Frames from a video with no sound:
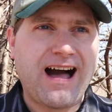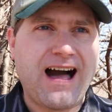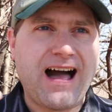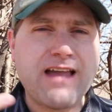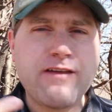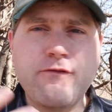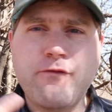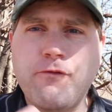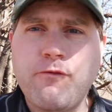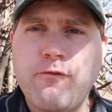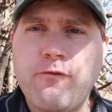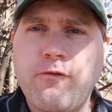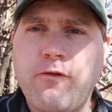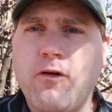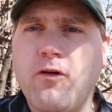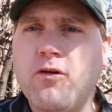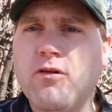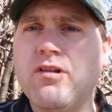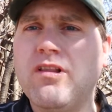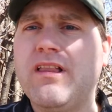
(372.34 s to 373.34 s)
I
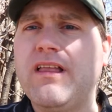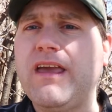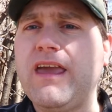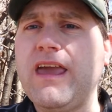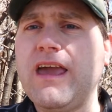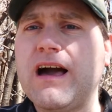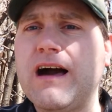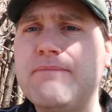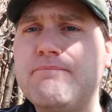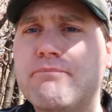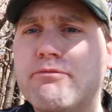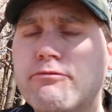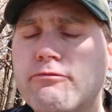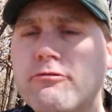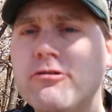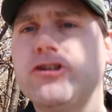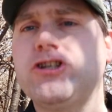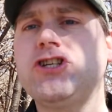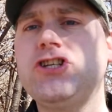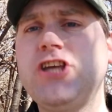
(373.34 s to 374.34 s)
fully
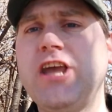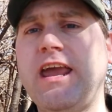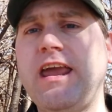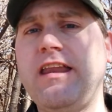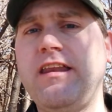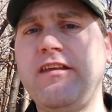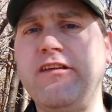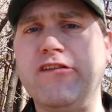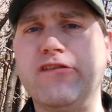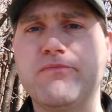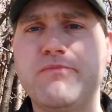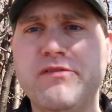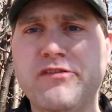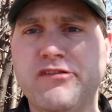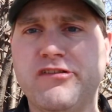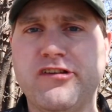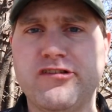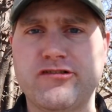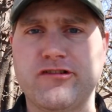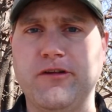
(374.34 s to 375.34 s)
appreciate his
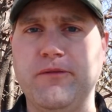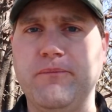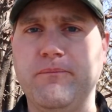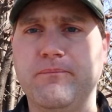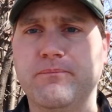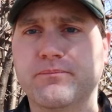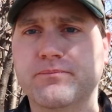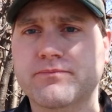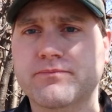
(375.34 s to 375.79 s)
position.